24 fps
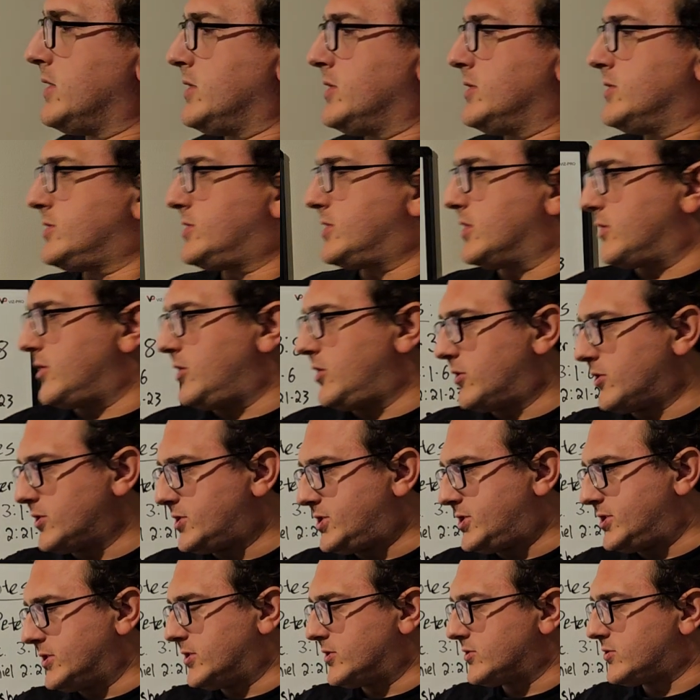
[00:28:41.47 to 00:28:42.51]
So your
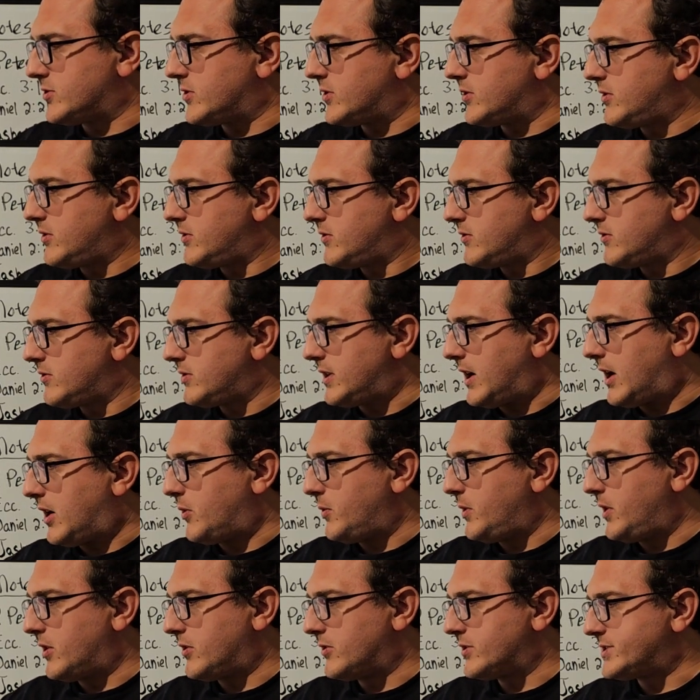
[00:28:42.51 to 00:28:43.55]
children, now
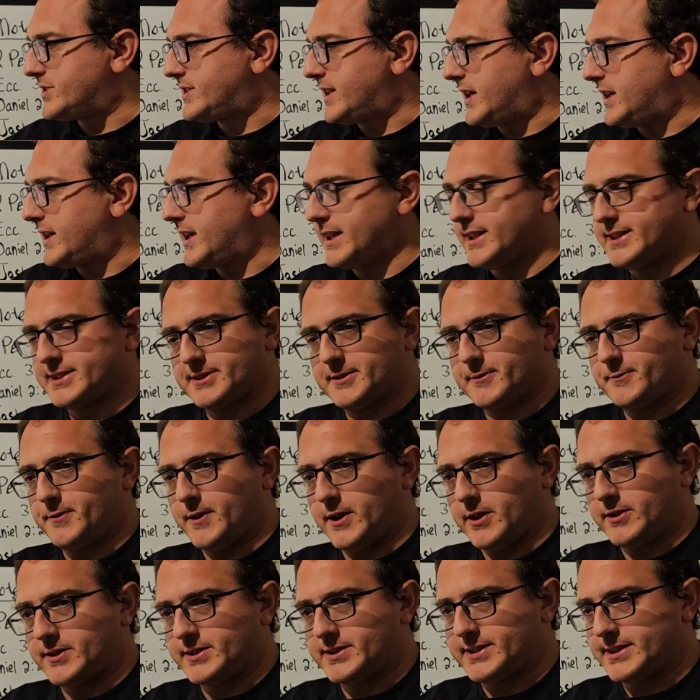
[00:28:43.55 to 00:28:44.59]
we understand that as the
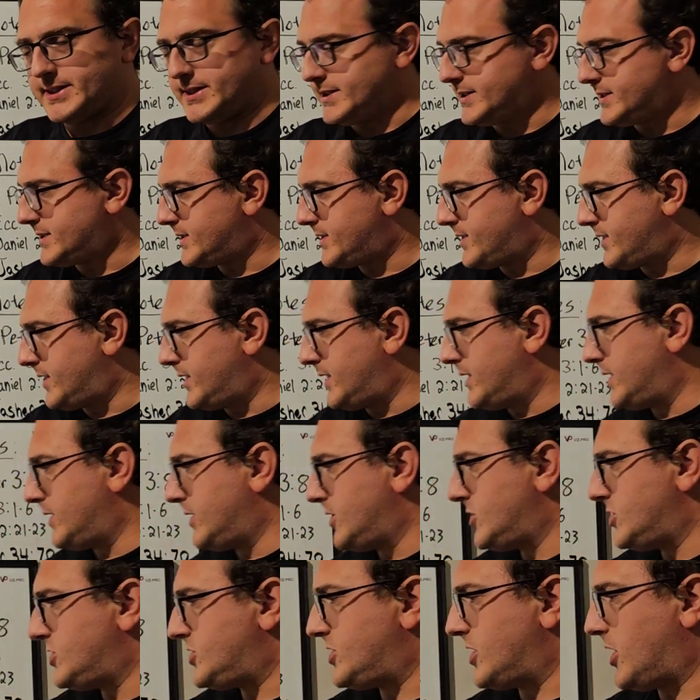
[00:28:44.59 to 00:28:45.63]
Pharisees,
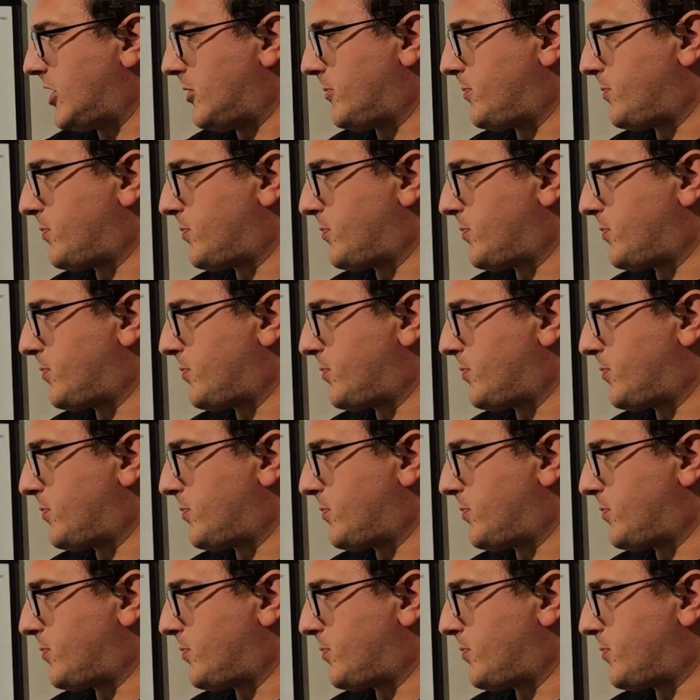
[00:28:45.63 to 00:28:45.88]
shall